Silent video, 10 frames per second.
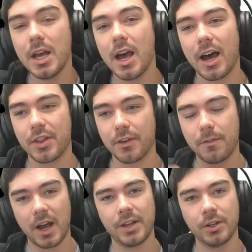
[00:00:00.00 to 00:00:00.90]
the
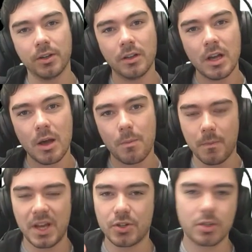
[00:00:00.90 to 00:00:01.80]
final
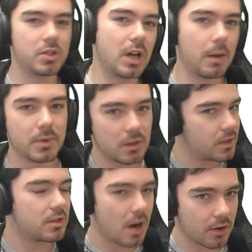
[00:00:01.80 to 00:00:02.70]
major chapter of the
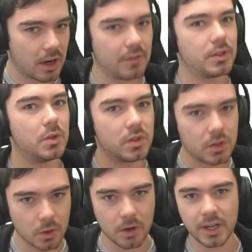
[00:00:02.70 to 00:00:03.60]
StarCraft 2
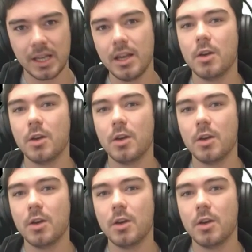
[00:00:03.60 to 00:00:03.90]
story,